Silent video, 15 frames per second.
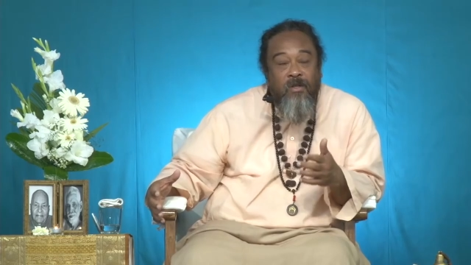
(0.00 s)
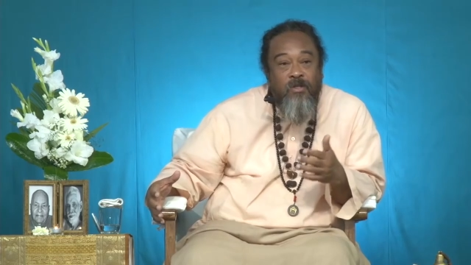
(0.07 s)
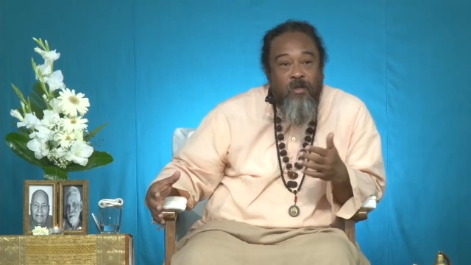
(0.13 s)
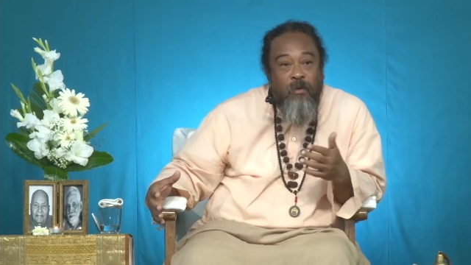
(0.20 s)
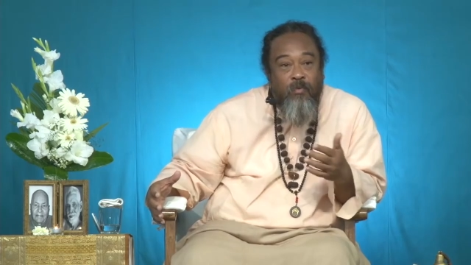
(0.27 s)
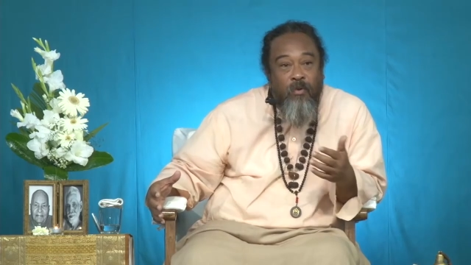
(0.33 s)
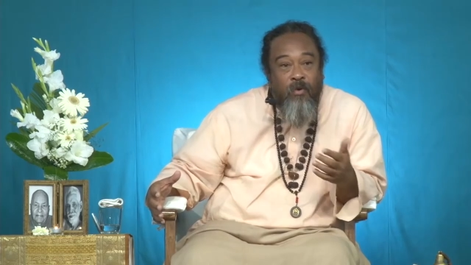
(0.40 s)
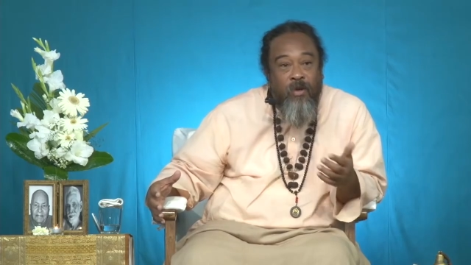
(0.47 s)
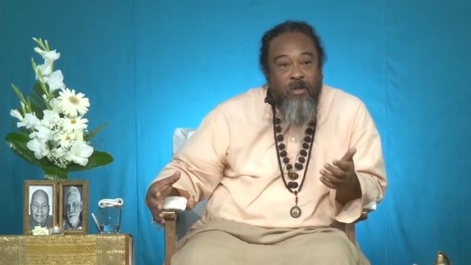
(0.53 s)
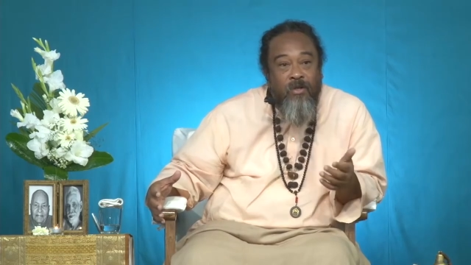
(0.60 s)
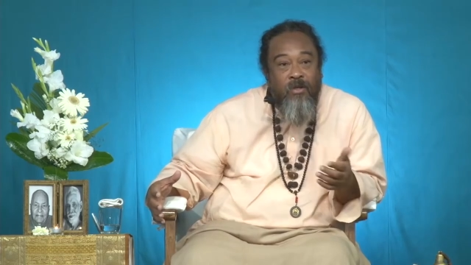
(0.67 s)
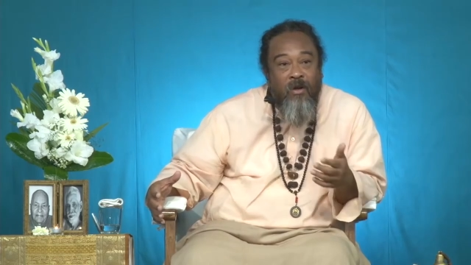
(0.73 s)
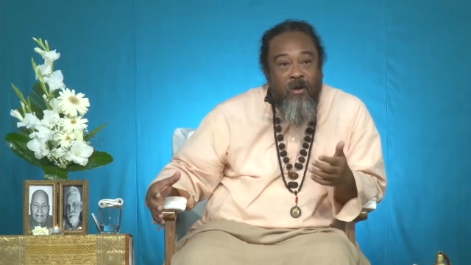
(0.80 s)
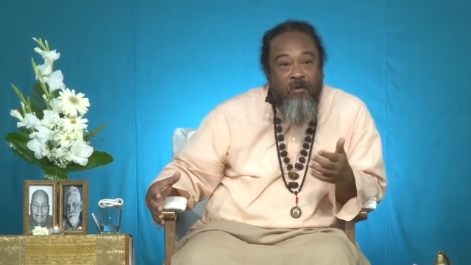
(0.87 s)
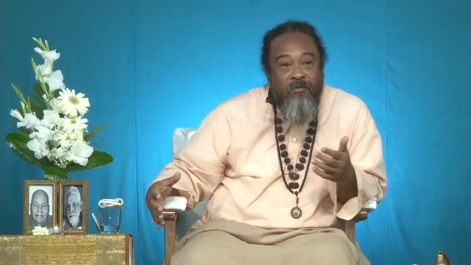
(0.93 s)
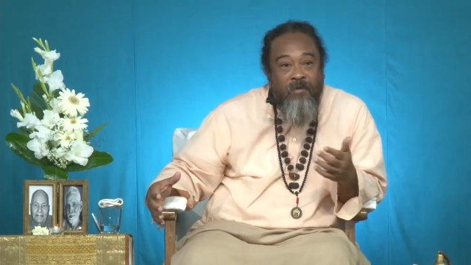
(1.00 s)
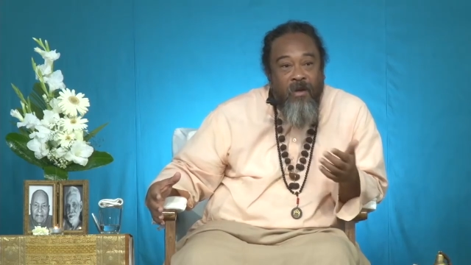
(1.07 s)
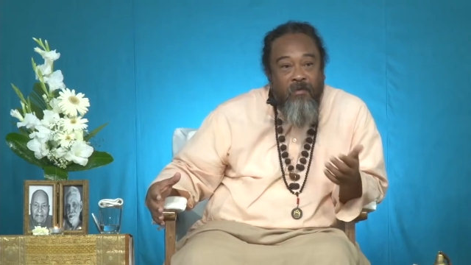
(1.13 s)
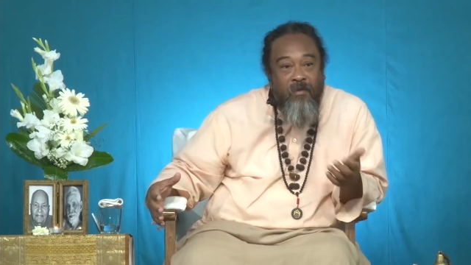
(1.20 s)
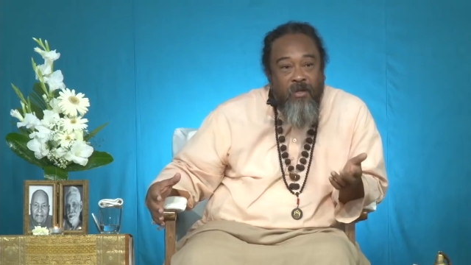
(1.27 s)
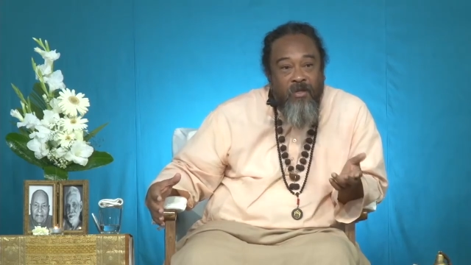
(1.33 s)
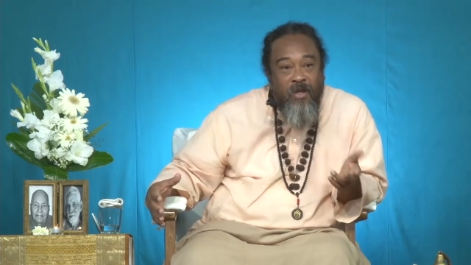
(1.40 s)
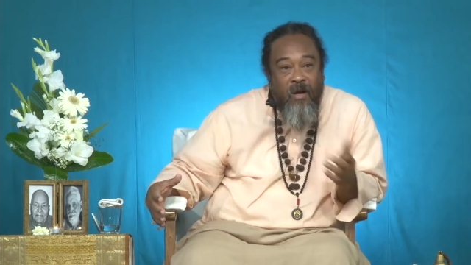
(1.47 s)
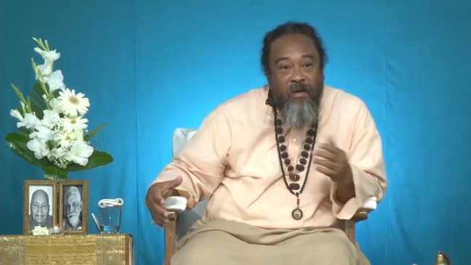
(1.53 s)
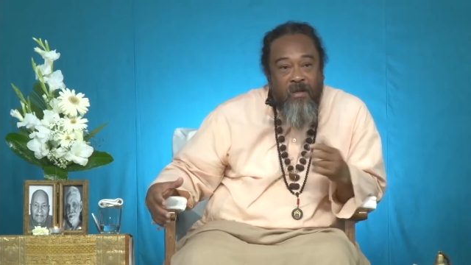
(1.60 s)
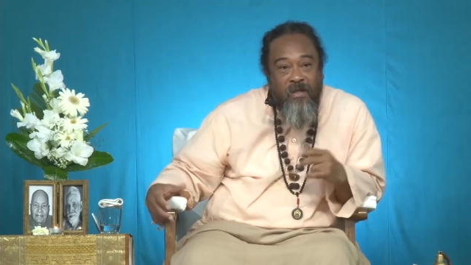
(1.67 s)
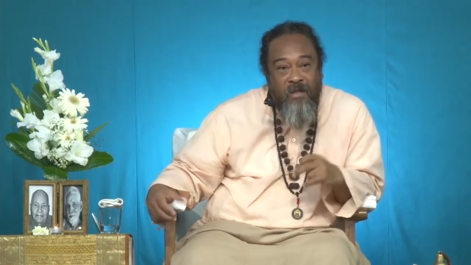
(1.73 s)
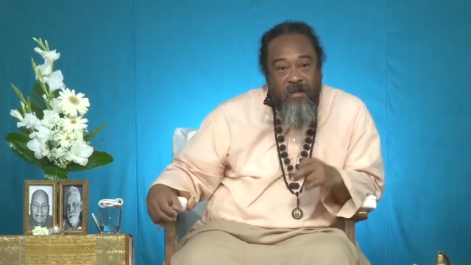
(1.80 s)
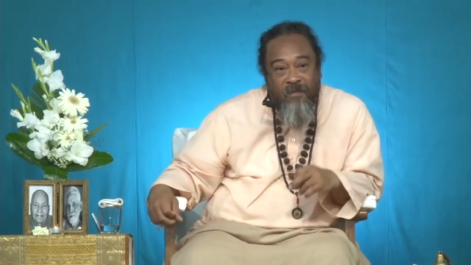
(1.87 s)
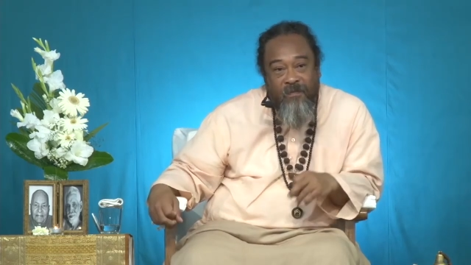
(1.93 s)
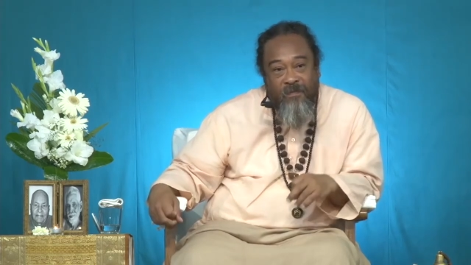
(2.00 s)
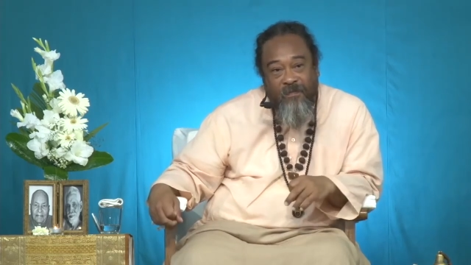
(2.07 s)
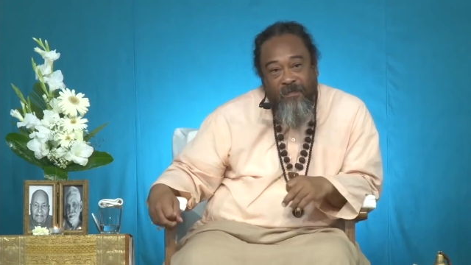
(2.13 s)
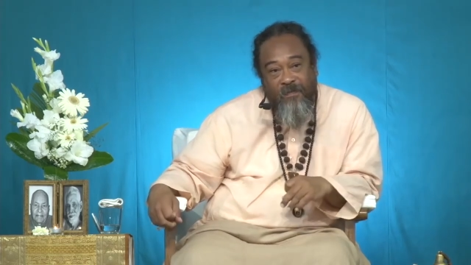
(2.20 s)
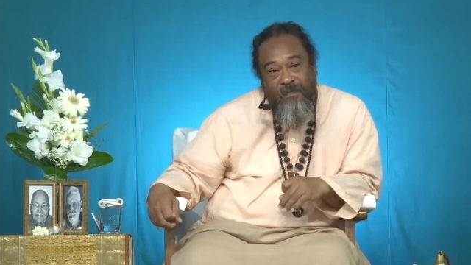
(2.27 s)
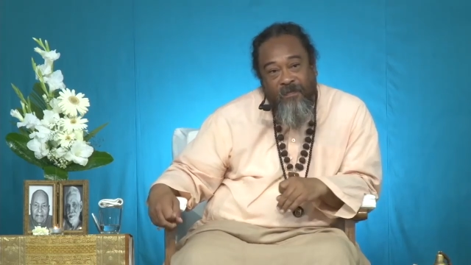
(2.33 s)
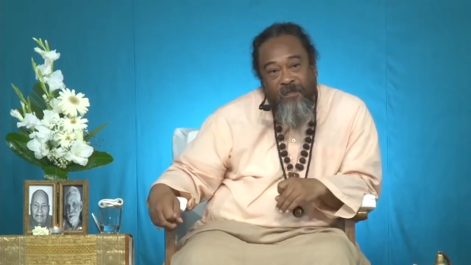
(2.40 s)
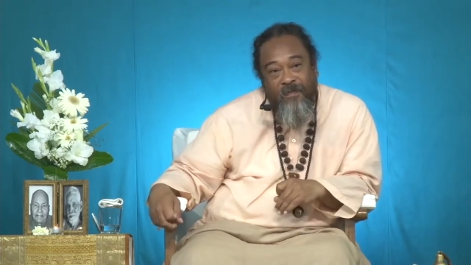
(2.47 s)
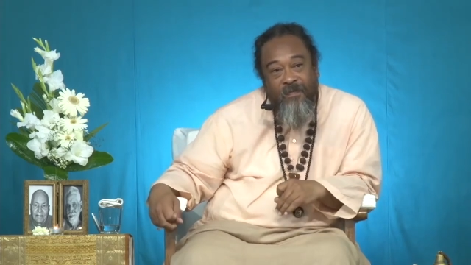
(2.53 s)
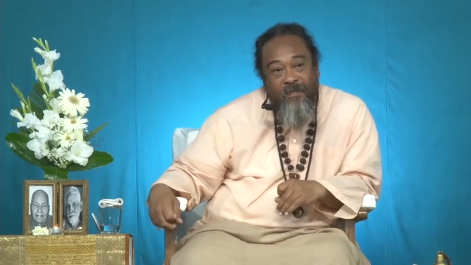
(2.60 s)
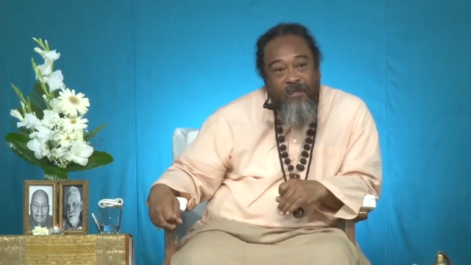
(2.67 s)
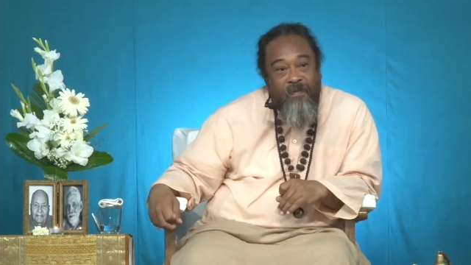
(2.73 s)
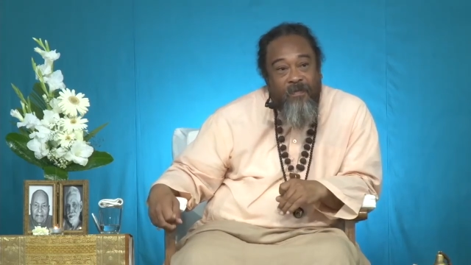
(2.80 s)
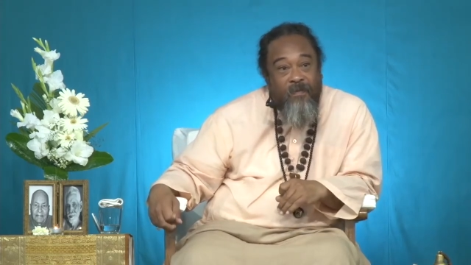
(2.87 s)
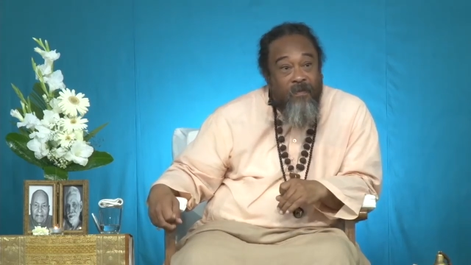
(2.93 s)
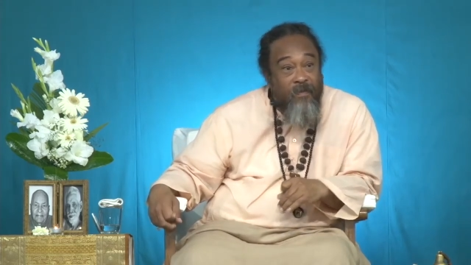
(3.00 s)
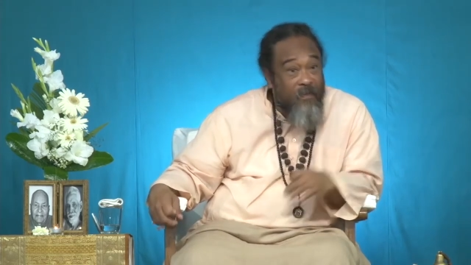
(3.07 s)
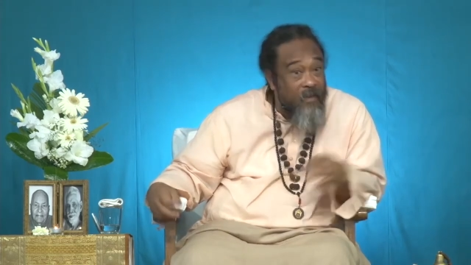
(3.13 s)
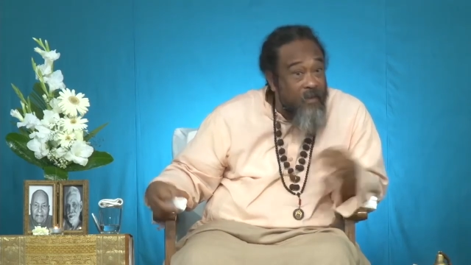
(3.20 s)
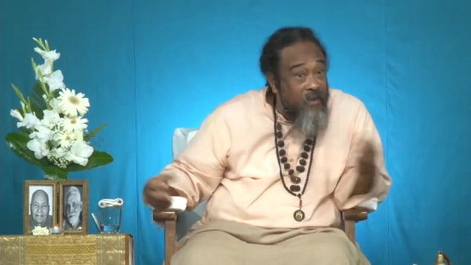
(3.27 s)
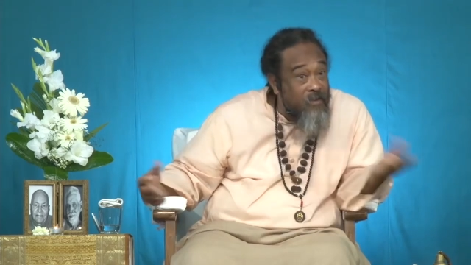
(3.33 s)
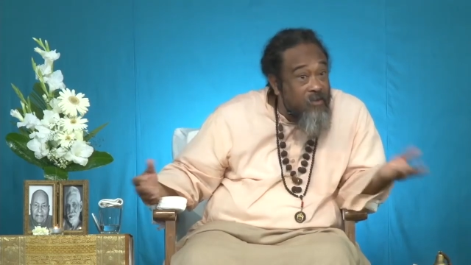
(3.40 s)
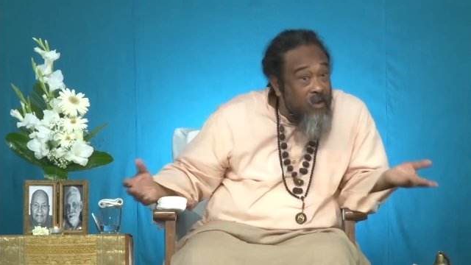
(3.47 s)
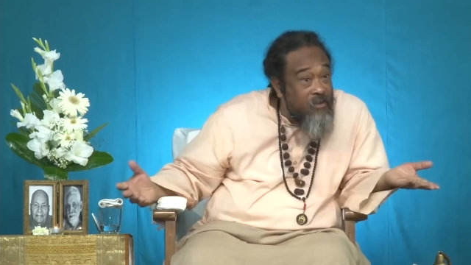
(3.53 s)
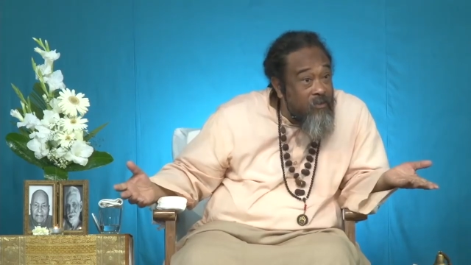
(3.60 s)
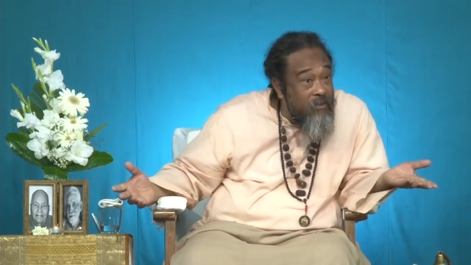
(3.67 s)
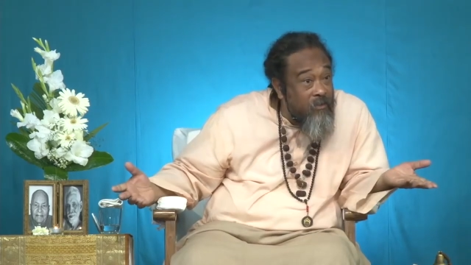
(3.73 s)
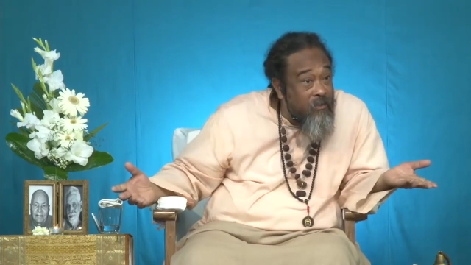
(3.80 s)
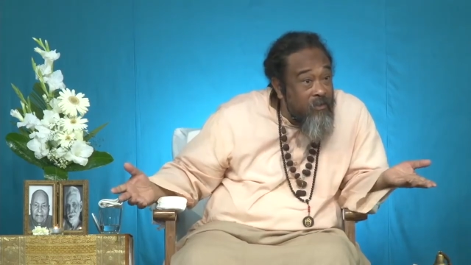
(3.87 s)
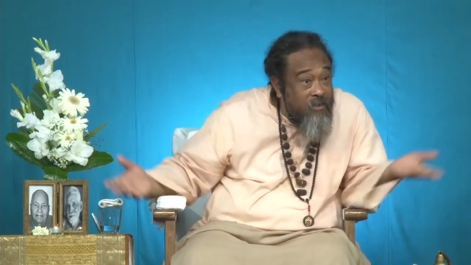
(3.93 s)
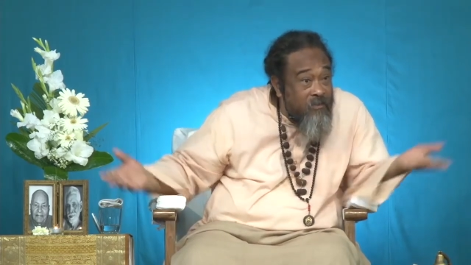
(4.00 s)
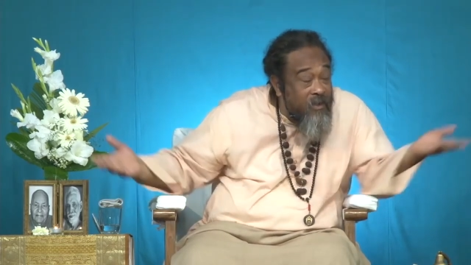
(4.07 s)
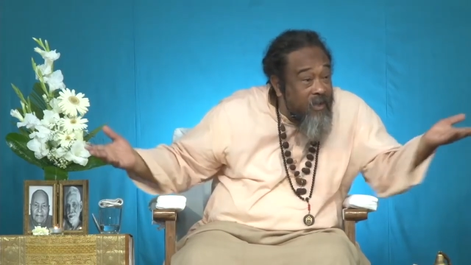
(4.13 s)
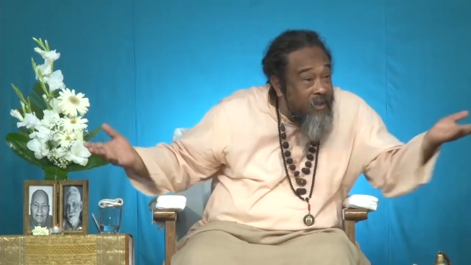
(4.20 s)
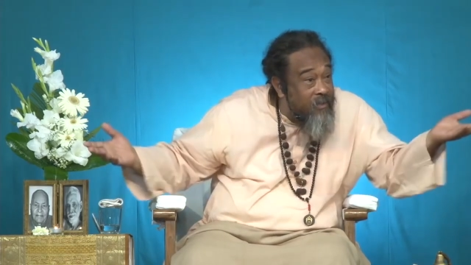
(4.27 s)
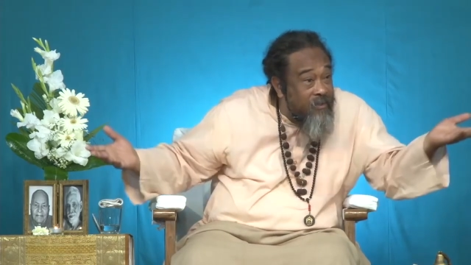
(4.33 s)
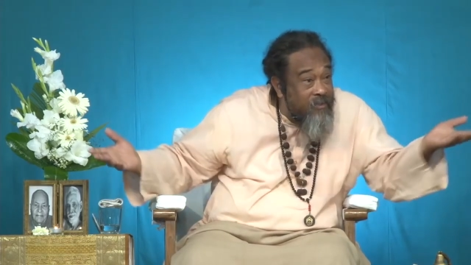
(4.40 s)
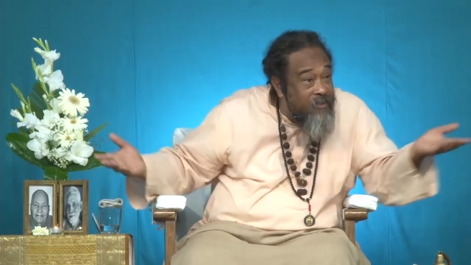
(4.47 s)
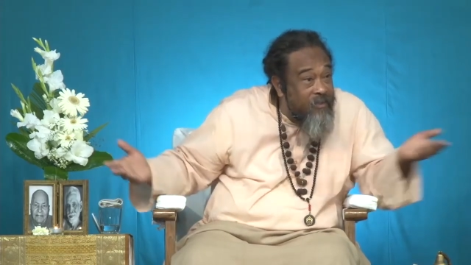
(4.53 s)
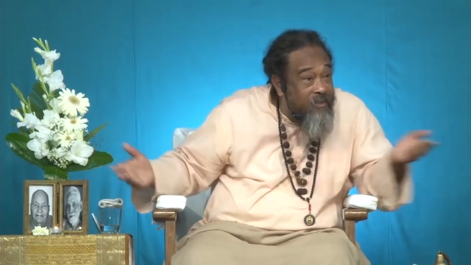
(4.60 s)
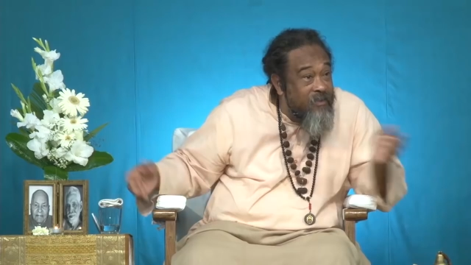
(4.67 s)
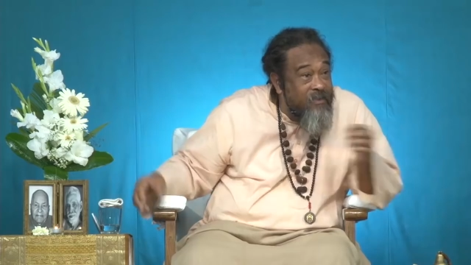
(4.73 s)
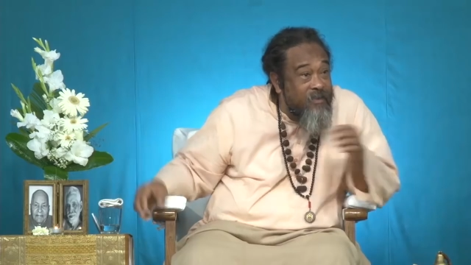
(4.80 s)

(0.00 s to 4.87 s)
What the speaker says: support your favorite charity? It is also good. It's fine also.